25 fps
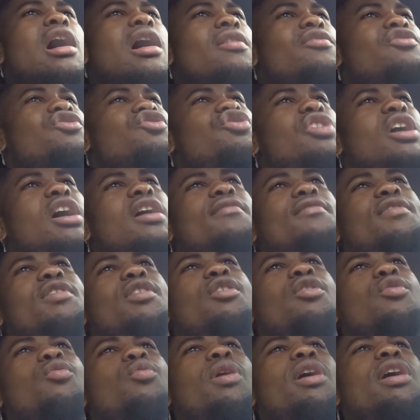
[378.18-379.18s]
I was driving
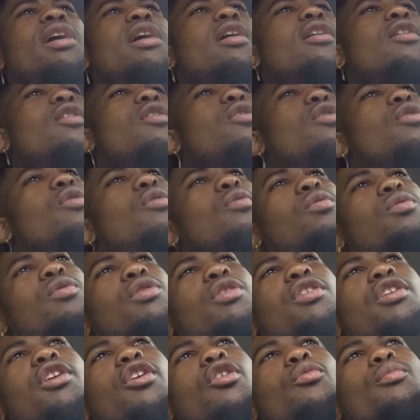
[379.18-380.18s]
on the way
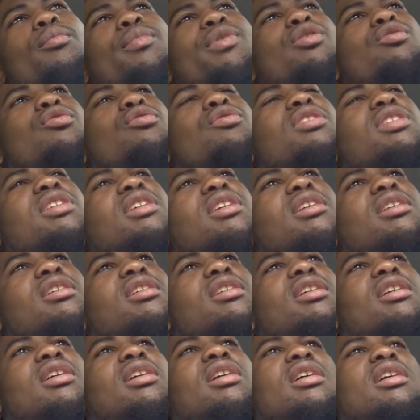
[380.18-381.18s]
home, no music.
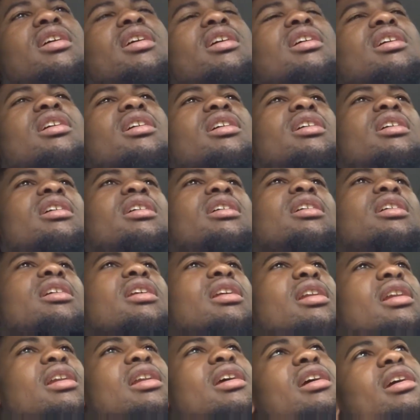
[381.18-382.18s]

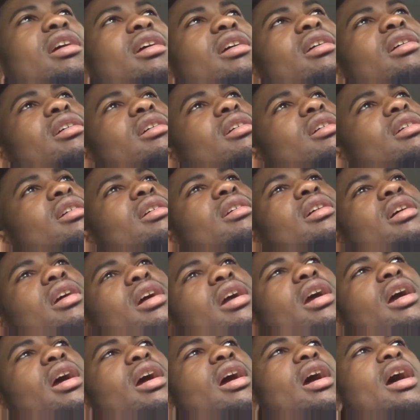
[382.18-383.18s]

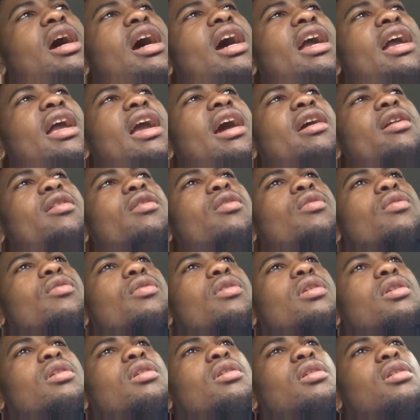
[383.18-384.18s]
Nigga, I got
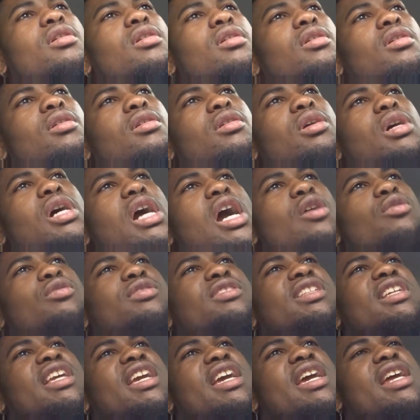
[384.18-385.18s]
on, I
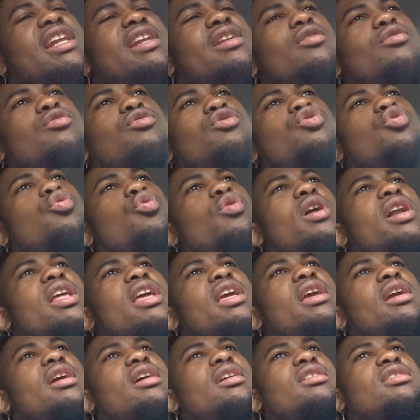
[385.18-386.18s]
was getting on
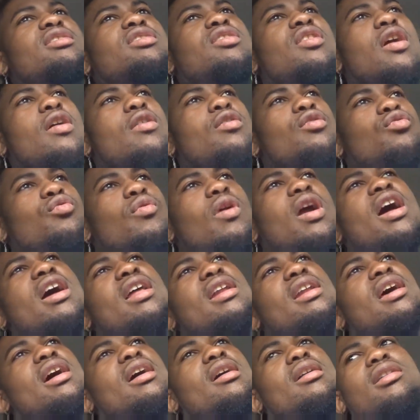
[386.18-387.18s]
20, so I was
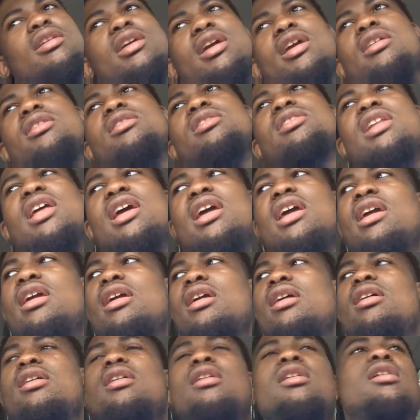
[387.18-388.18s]
riding down the interstate,
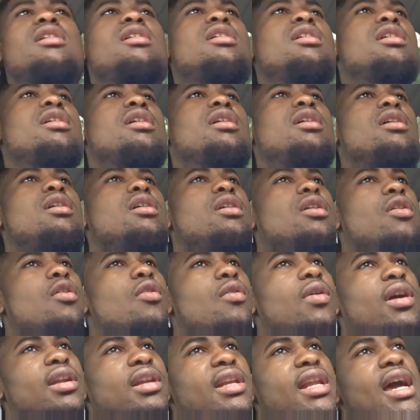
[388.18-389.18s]

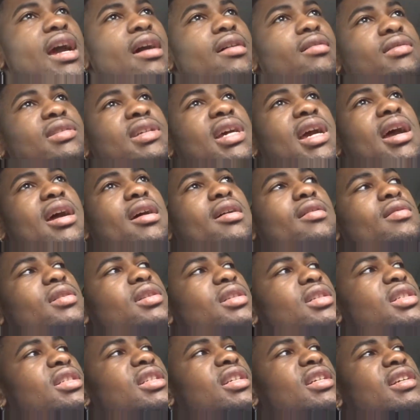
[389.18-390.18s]
going downtown
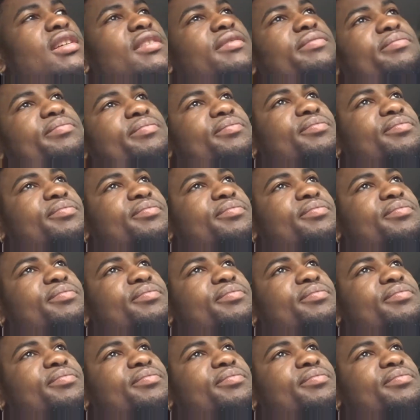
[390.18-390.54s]
and shit.